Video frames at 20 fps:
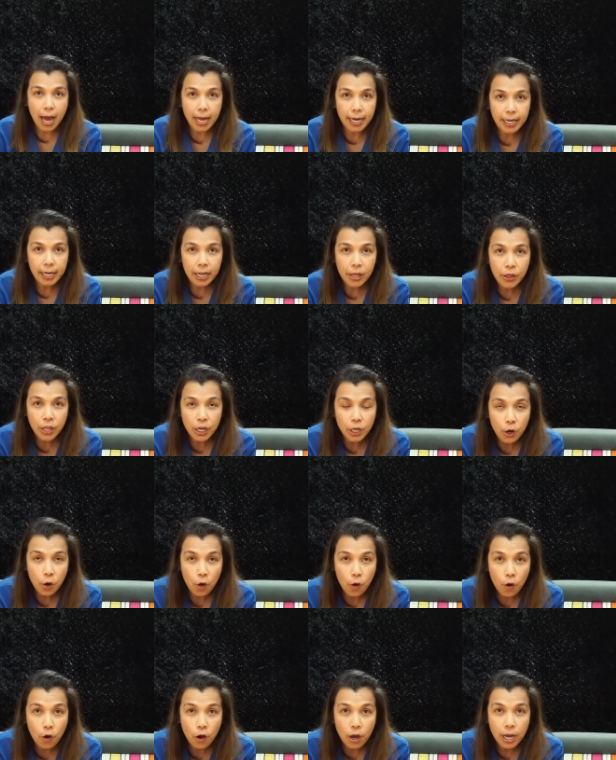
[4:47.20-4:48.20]
under the
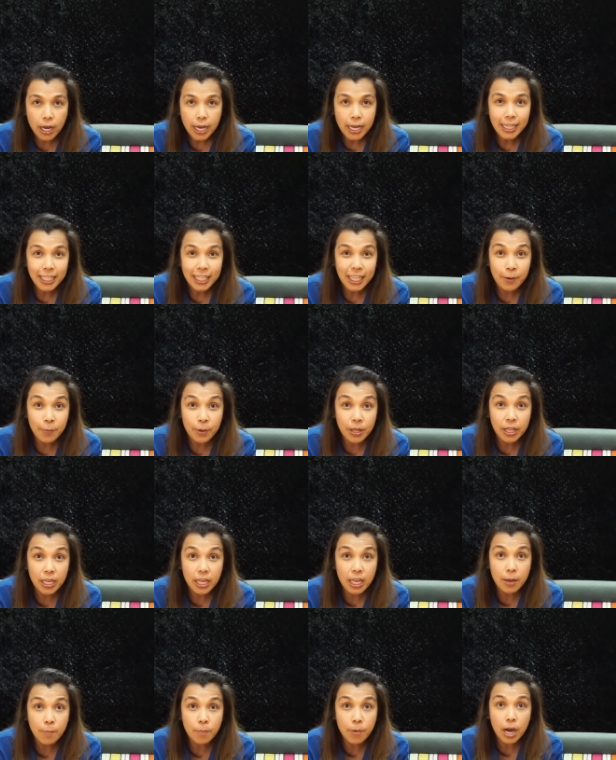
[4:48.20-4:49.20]
door,
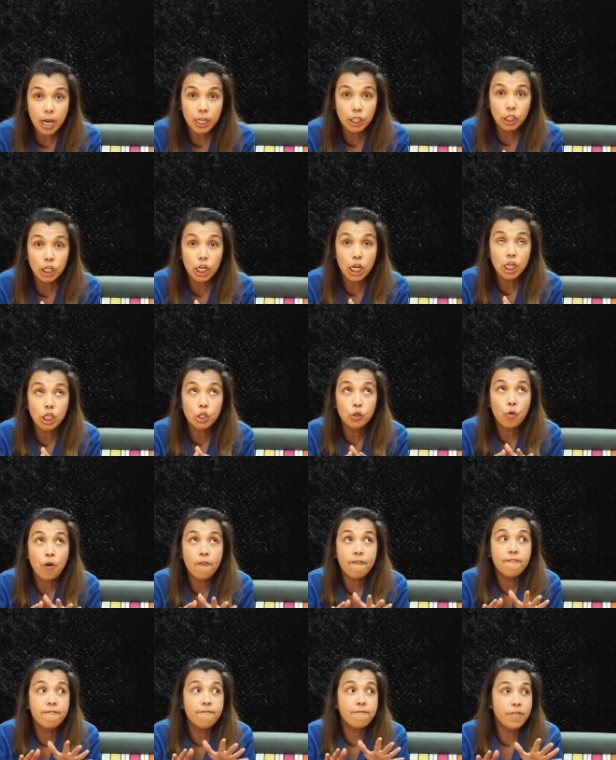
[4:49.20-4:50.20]
Timothy emerged into
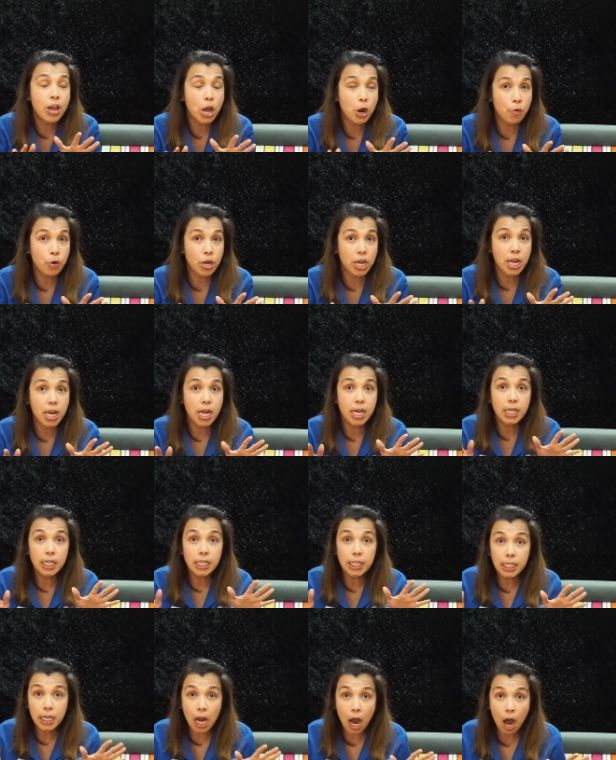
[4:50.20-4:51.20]
a very
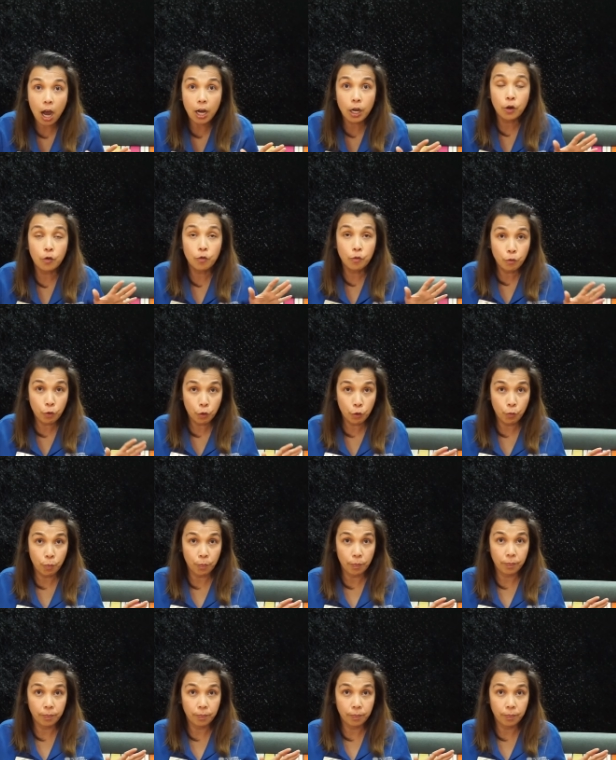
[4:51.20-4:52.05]
dark room.